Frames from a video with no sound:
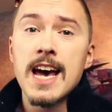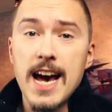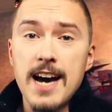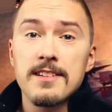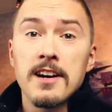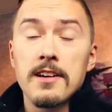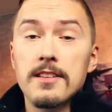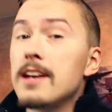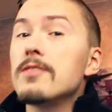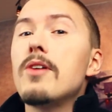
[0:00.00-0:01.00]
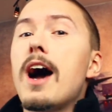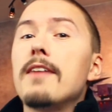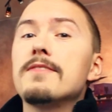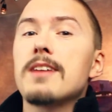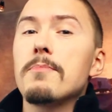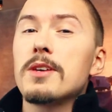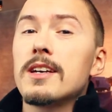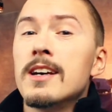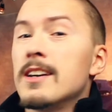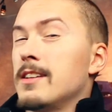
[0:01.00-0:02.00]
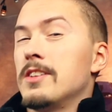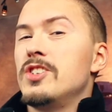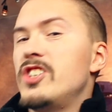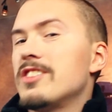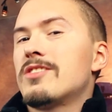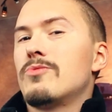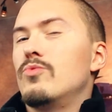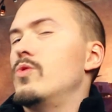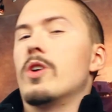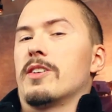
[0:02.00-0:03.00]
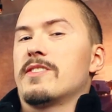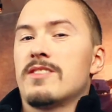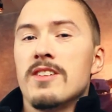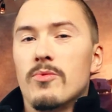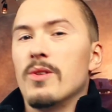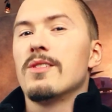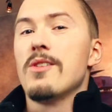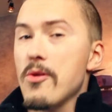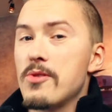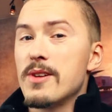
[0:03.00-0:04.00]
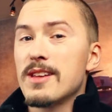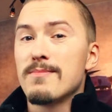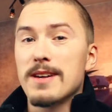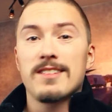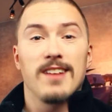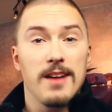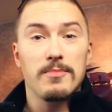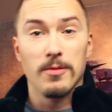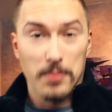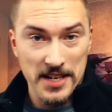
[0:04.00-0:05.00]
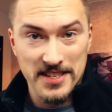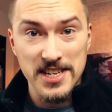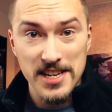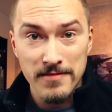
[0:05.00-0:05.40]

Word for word: and then you have something that just works with logarithmic time complexity.